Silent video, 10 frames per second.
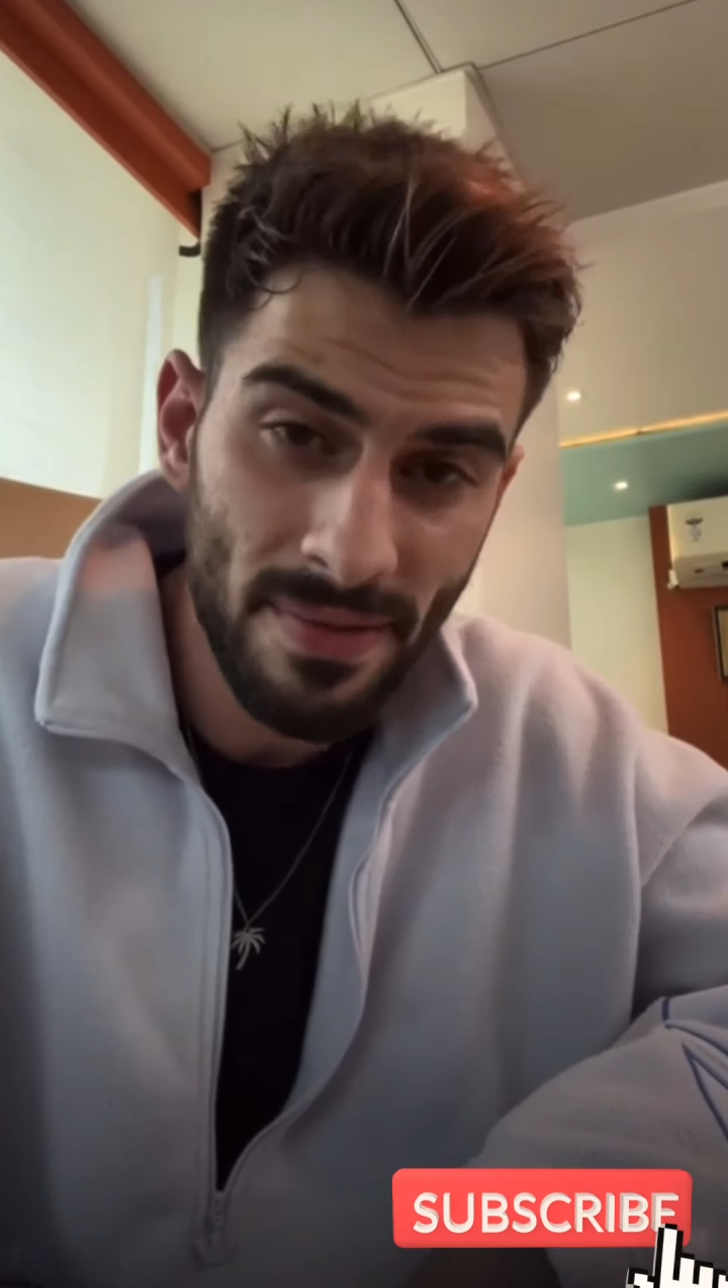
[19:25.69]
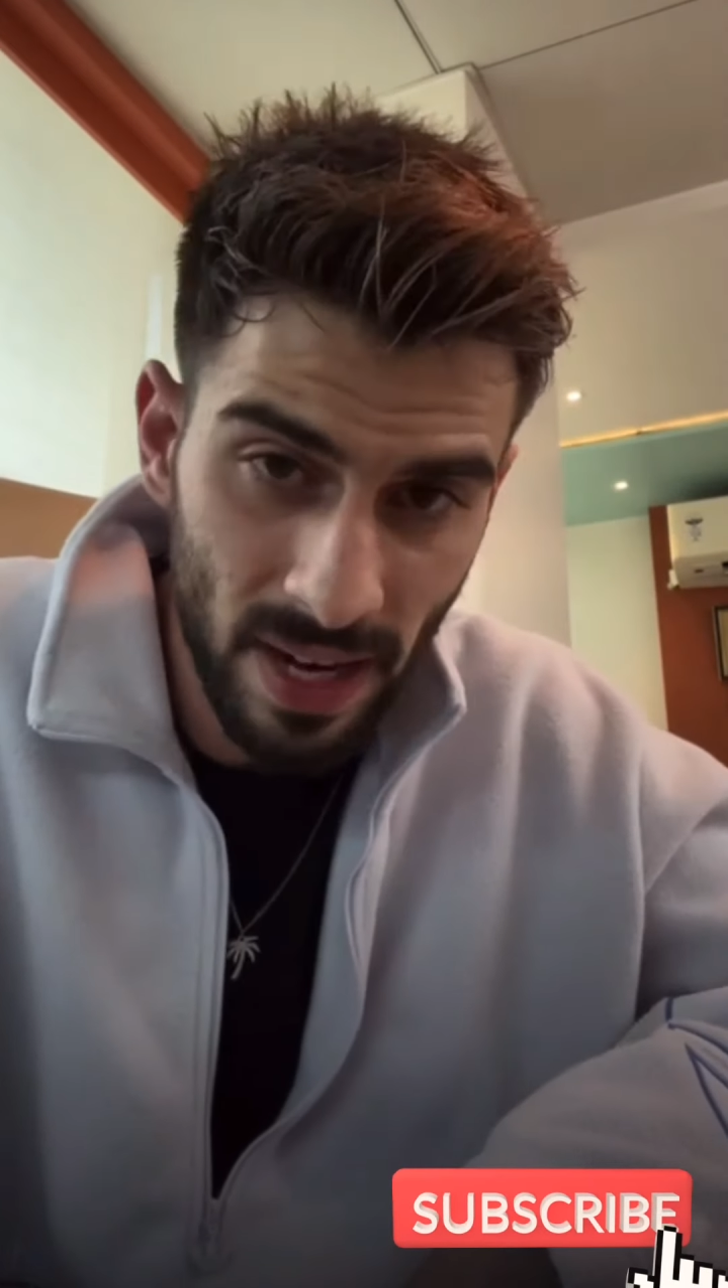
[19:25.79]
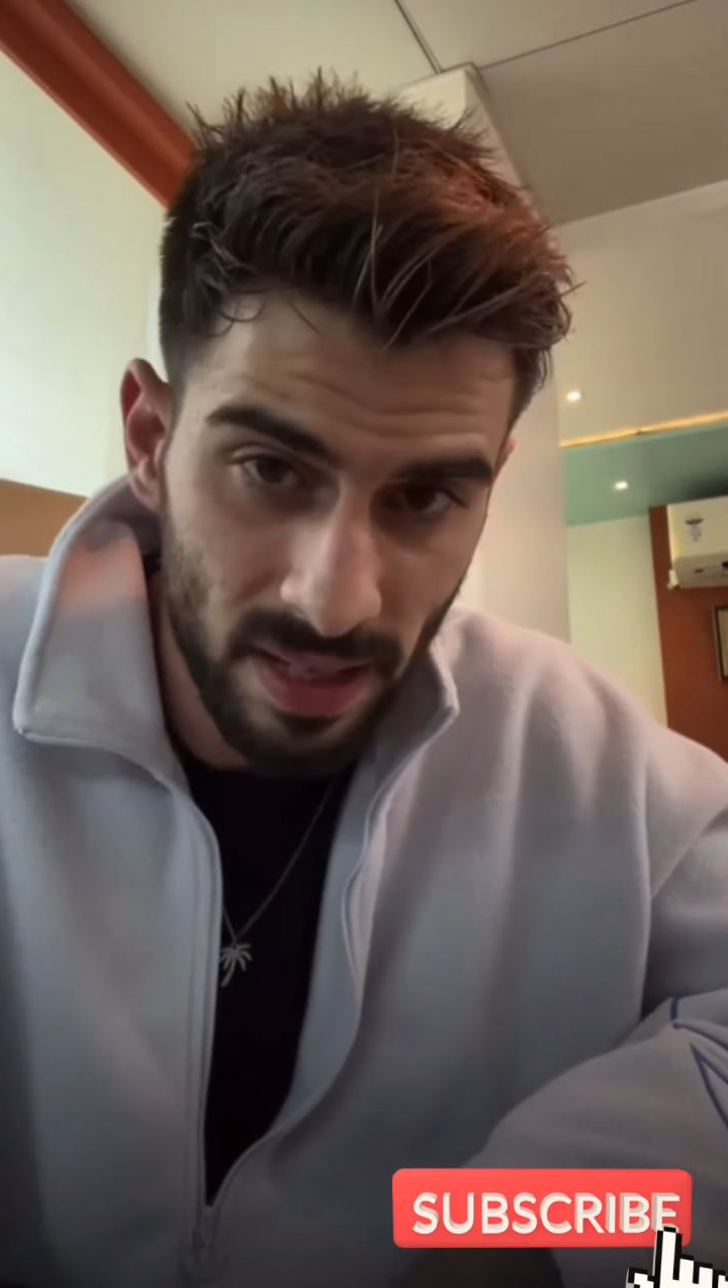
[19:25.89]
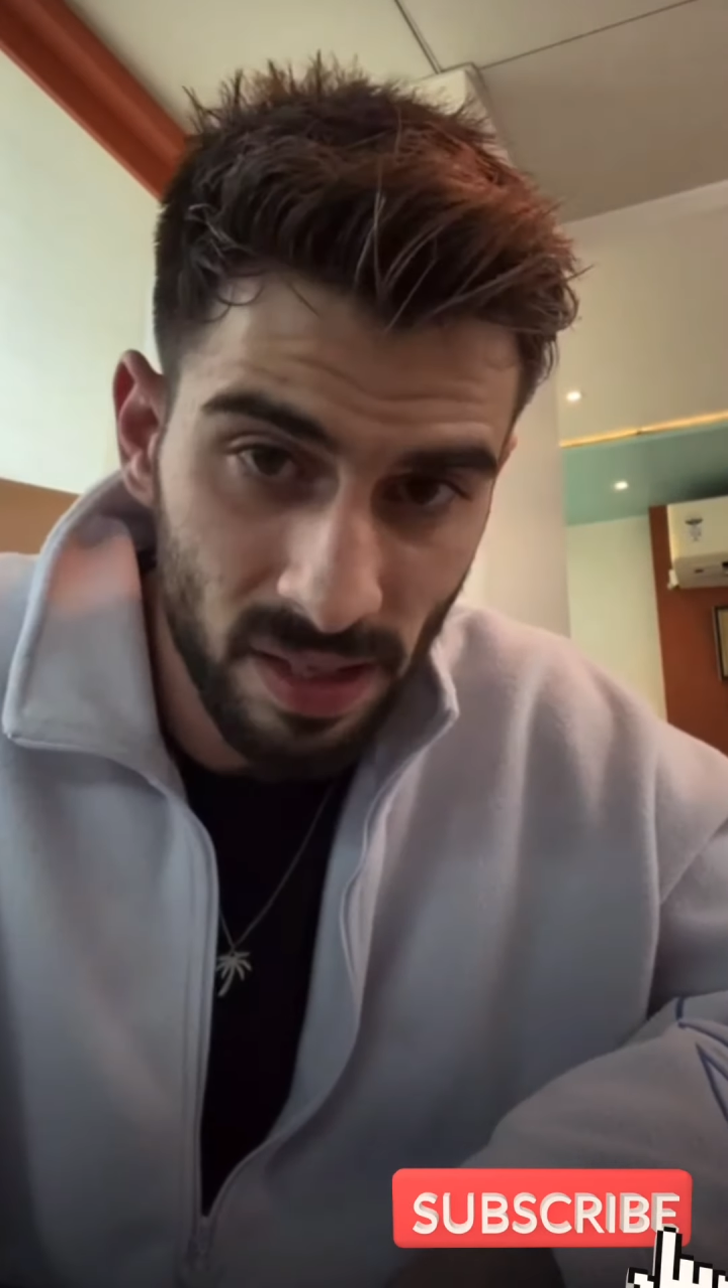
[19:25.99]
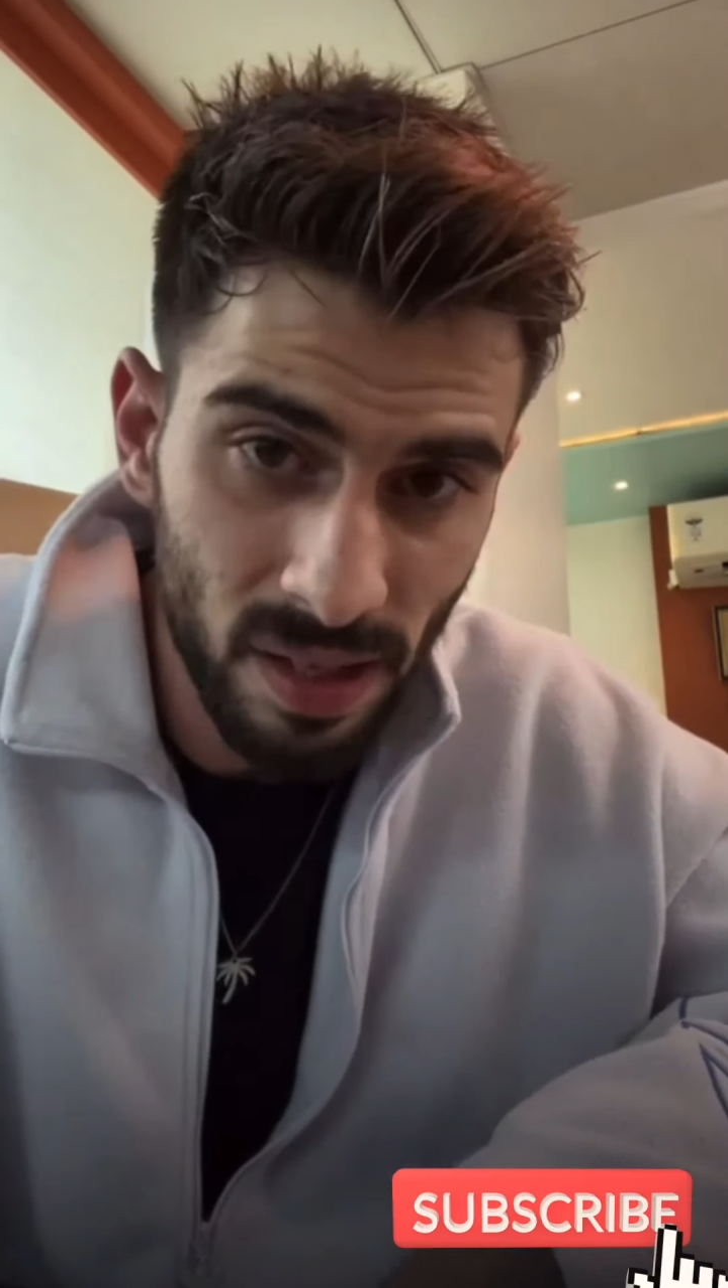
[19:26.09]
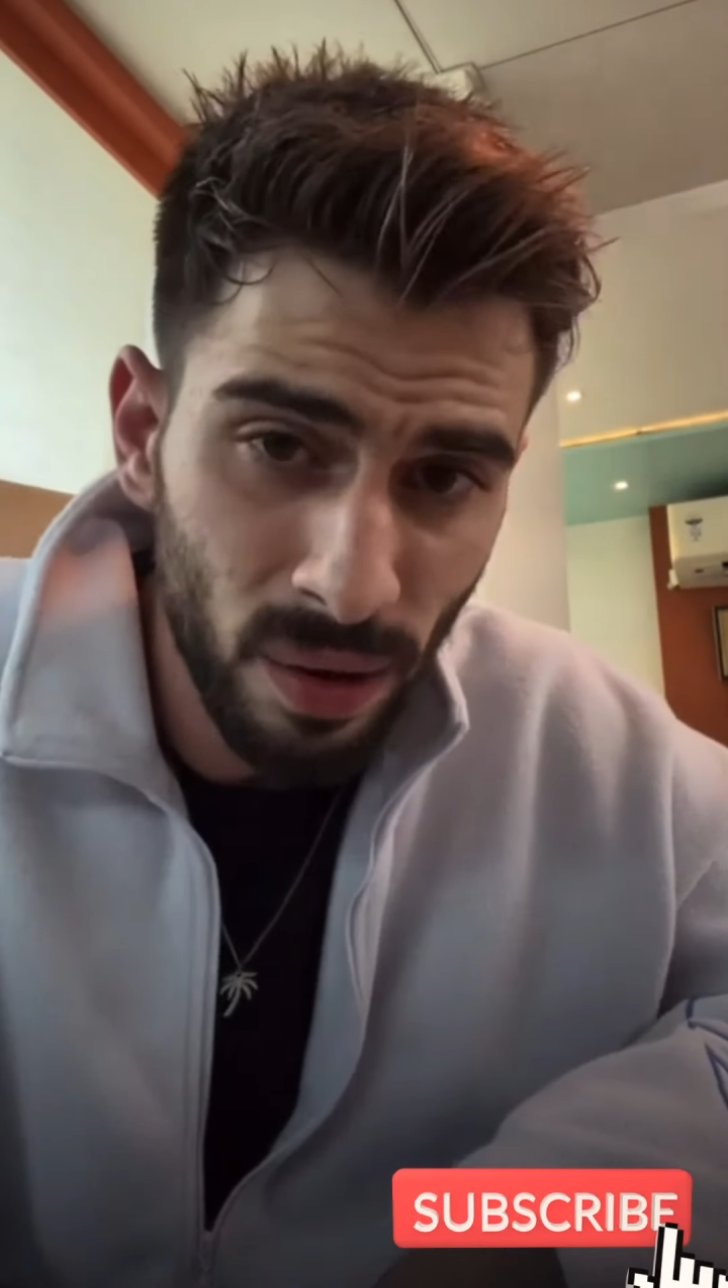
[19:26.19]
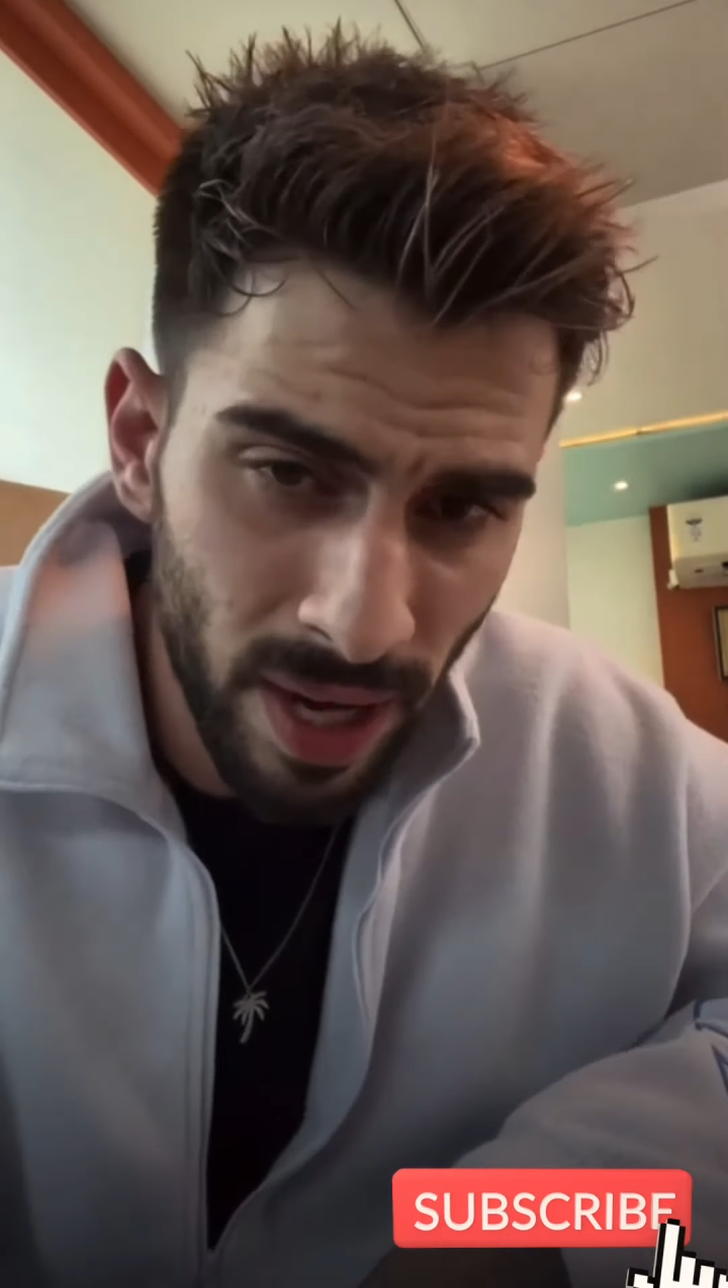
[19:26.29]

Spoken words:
friends.